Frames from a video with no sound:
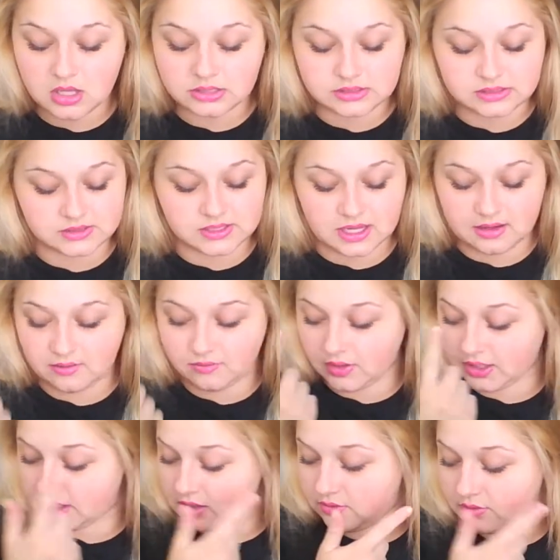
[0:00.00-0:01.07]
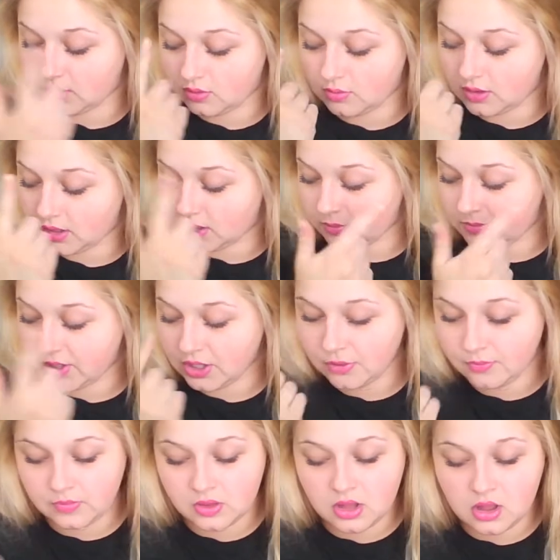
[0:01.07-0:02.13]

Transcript: Since I have like nothing going on up here.